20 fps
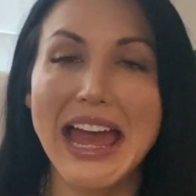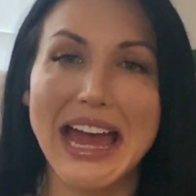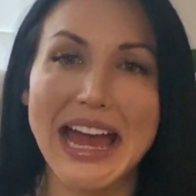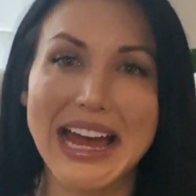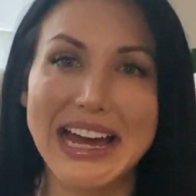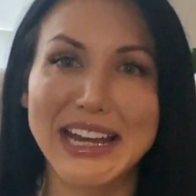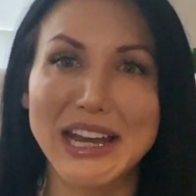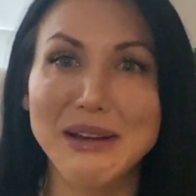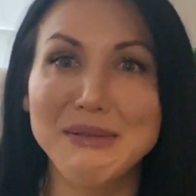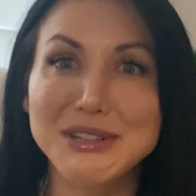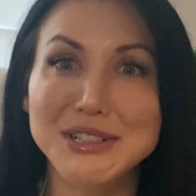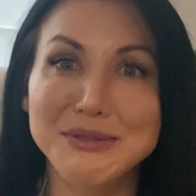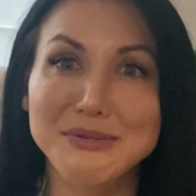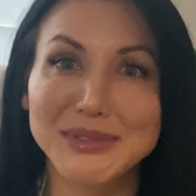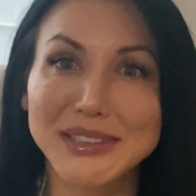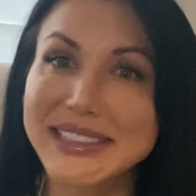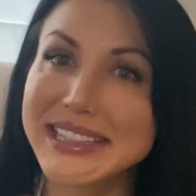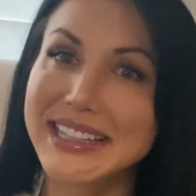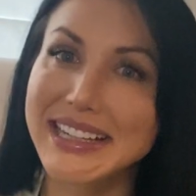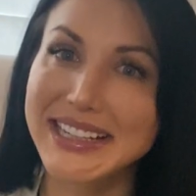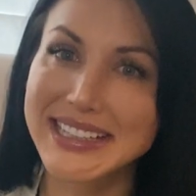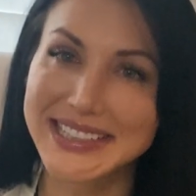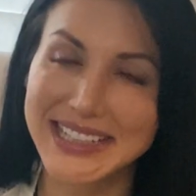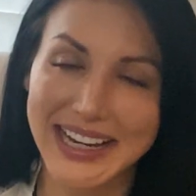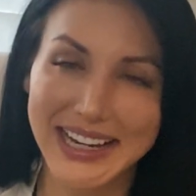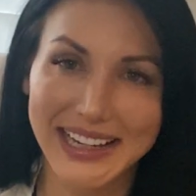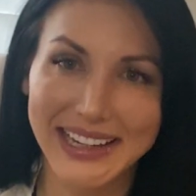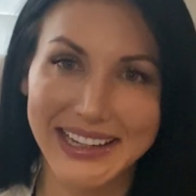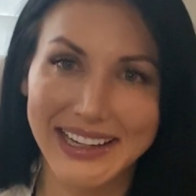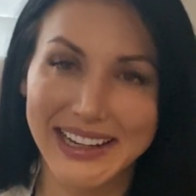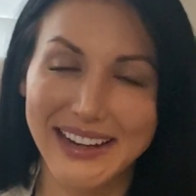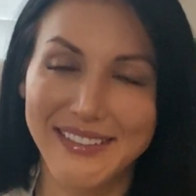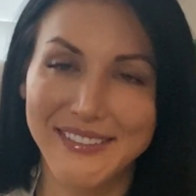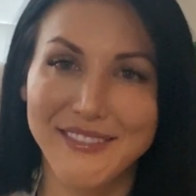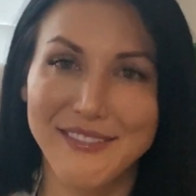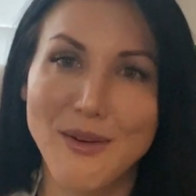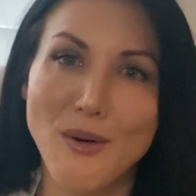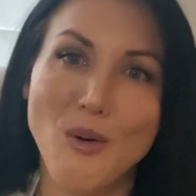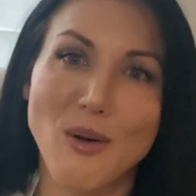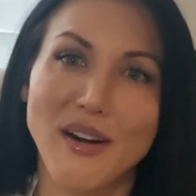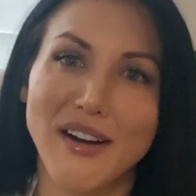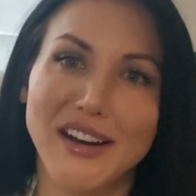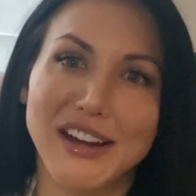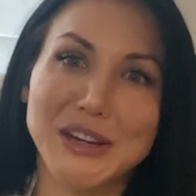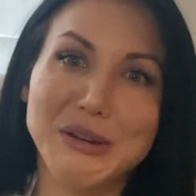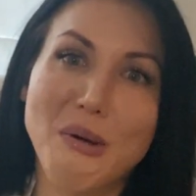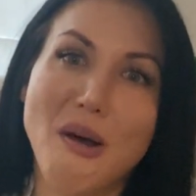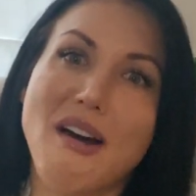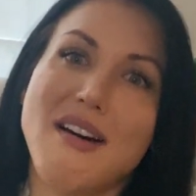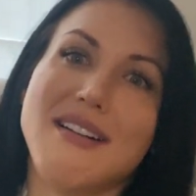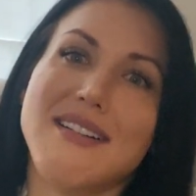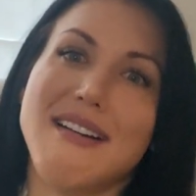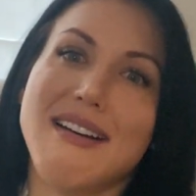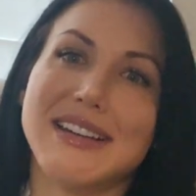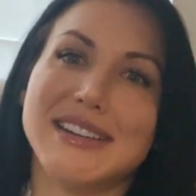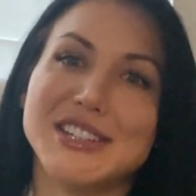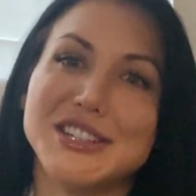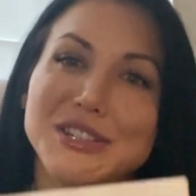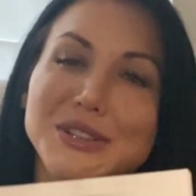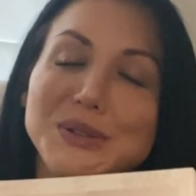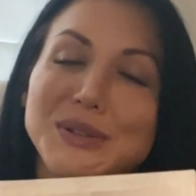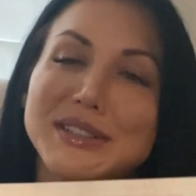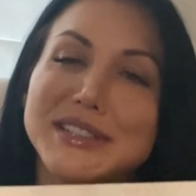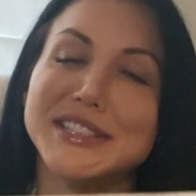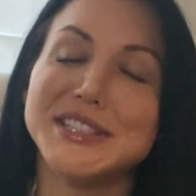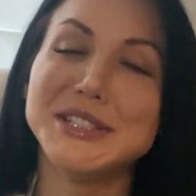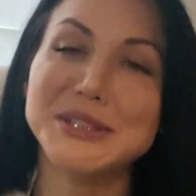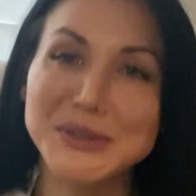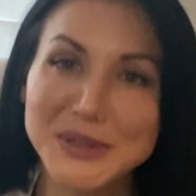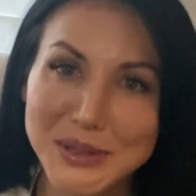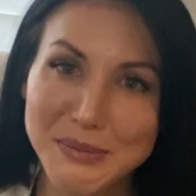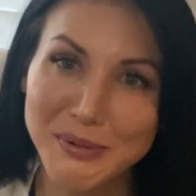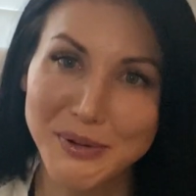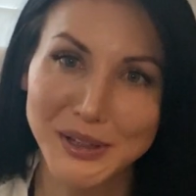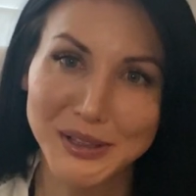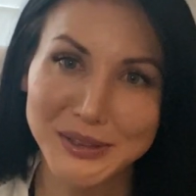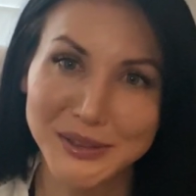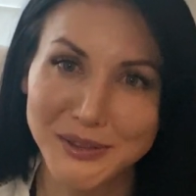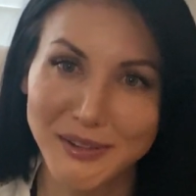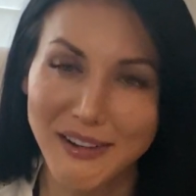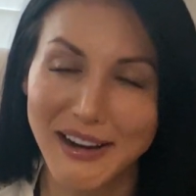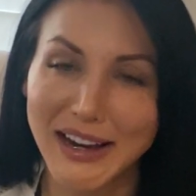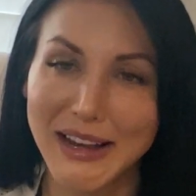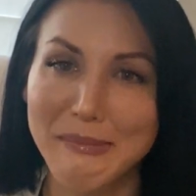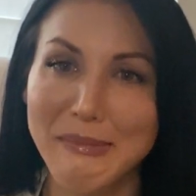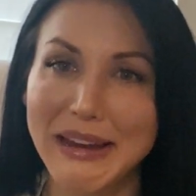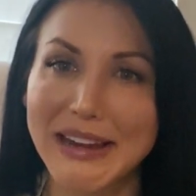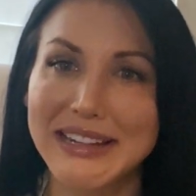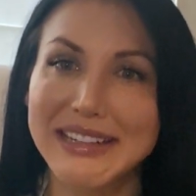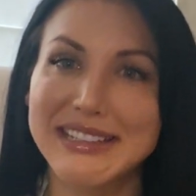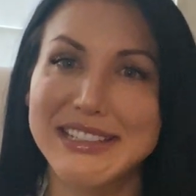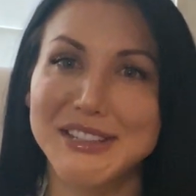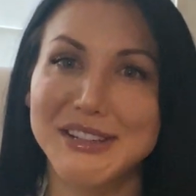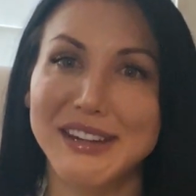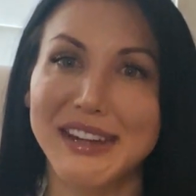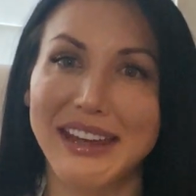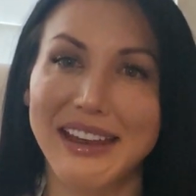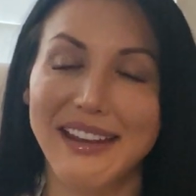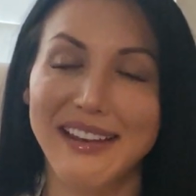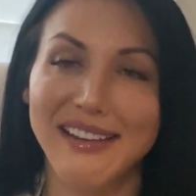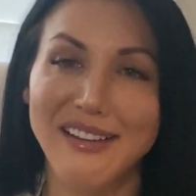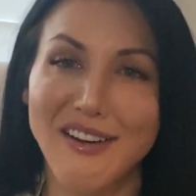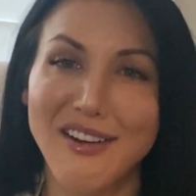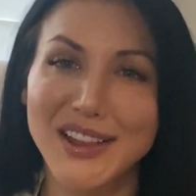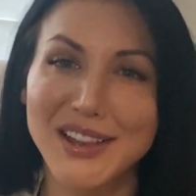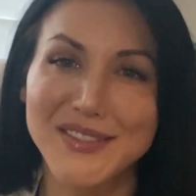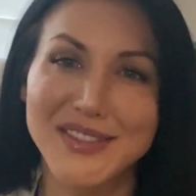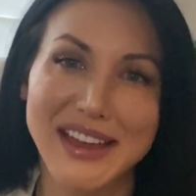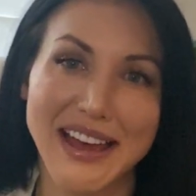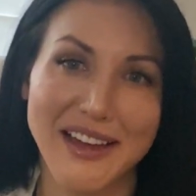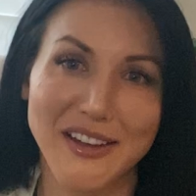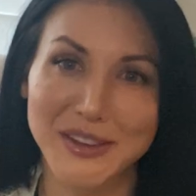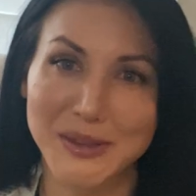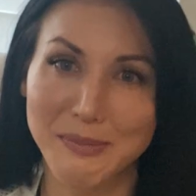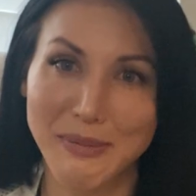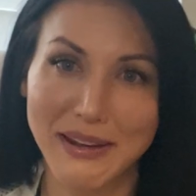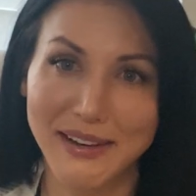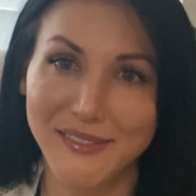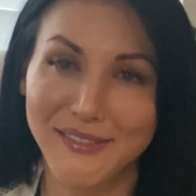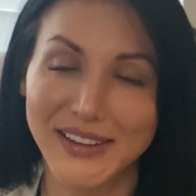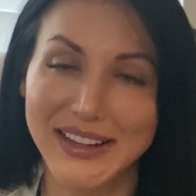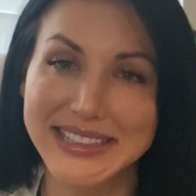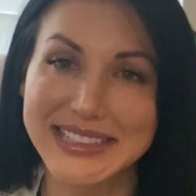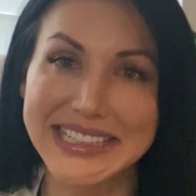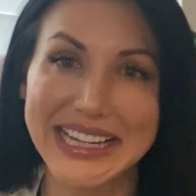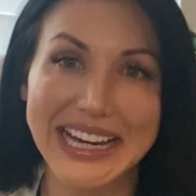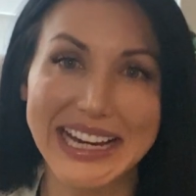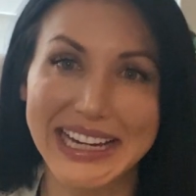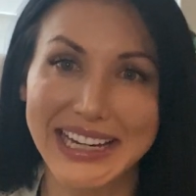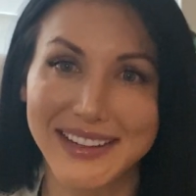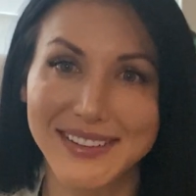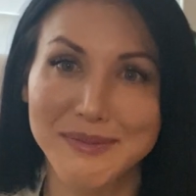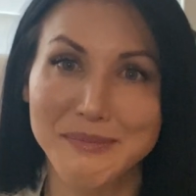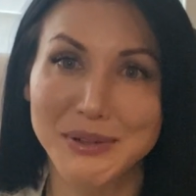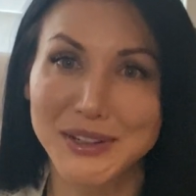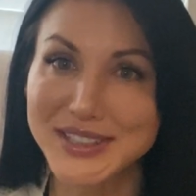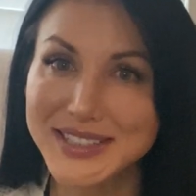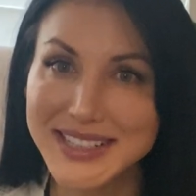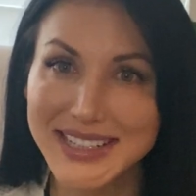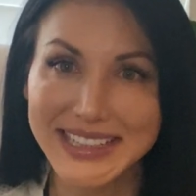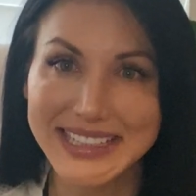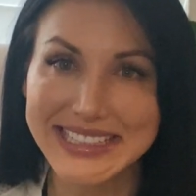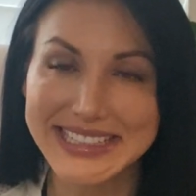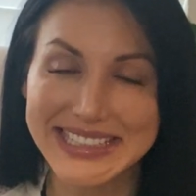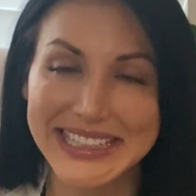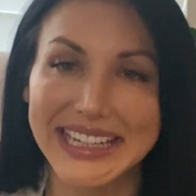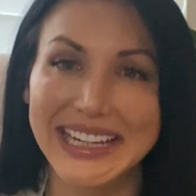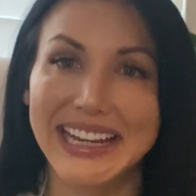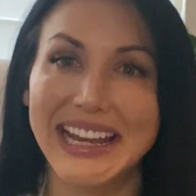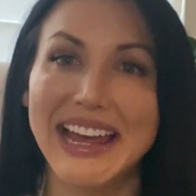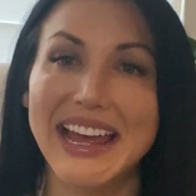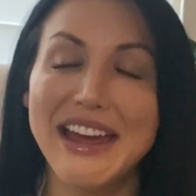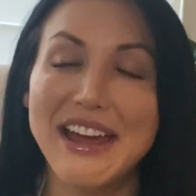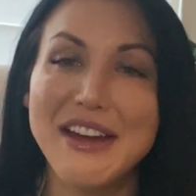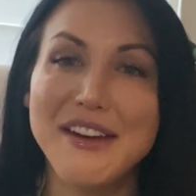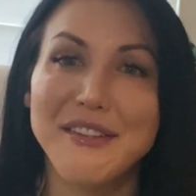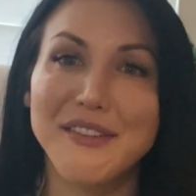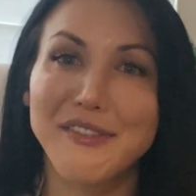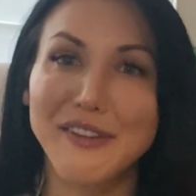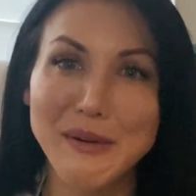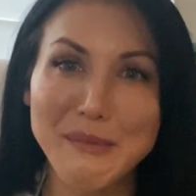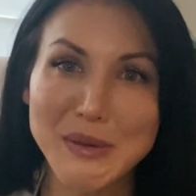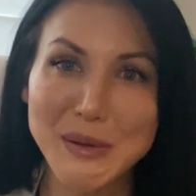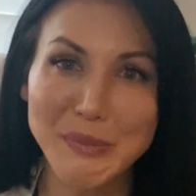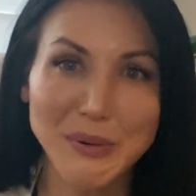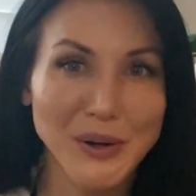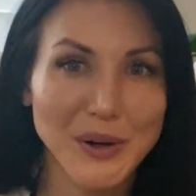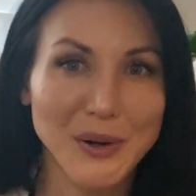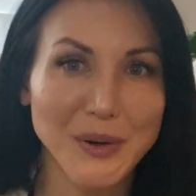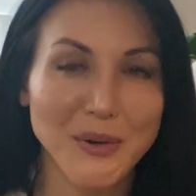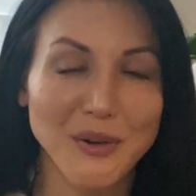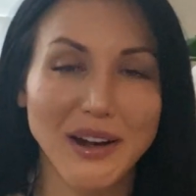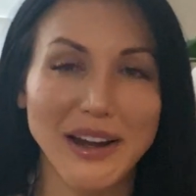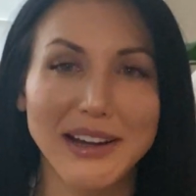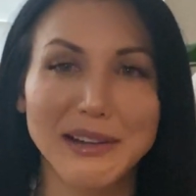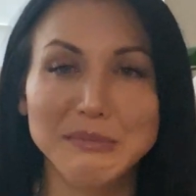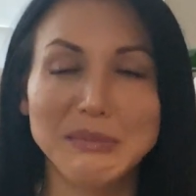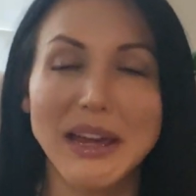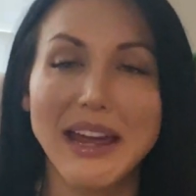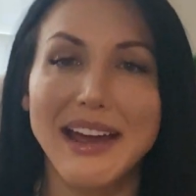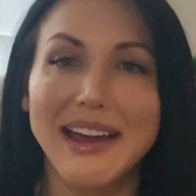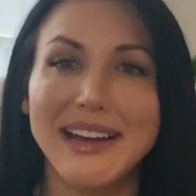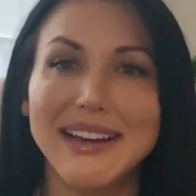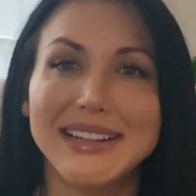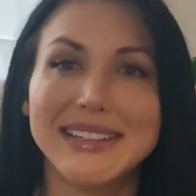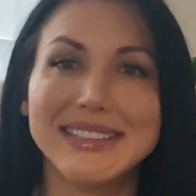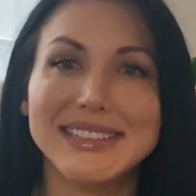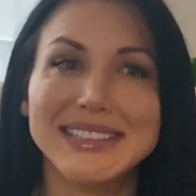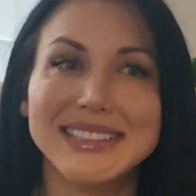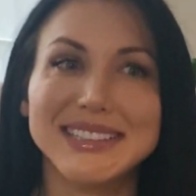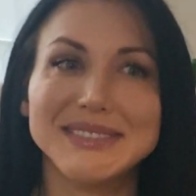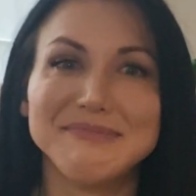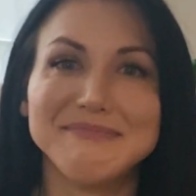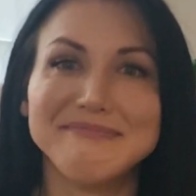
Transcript: And I'm just really excited for you all to do the program and to get all of the health benefits that I have personally seen from the program. And